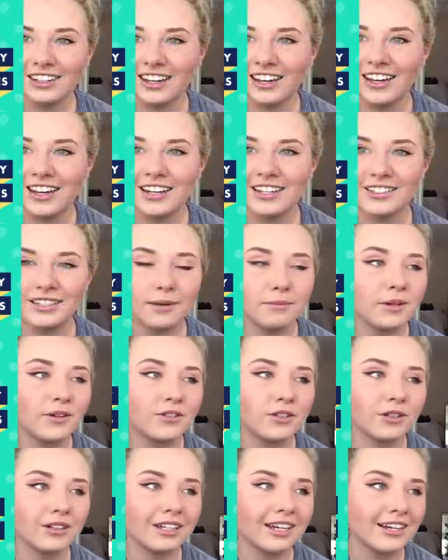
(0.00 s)
In the 80s, I
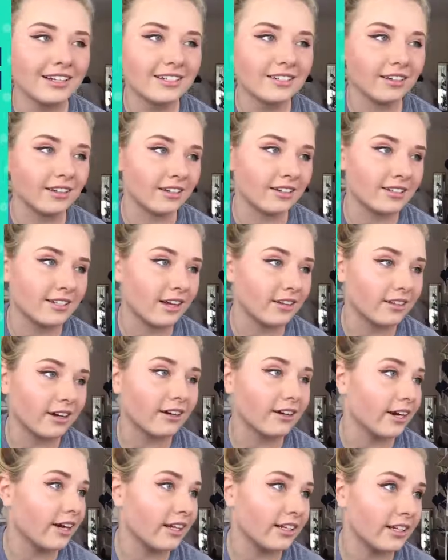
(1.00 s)
moved to Alaska because I
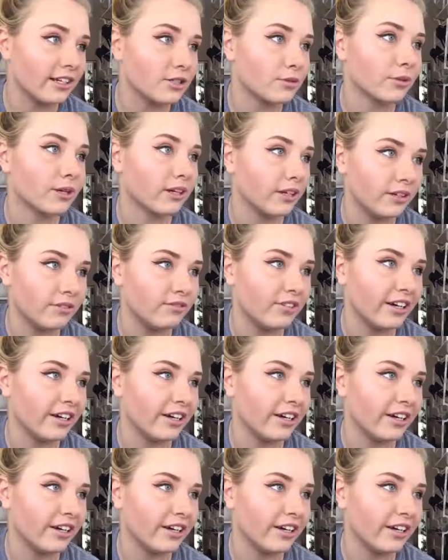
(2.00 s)
thought aliens were going to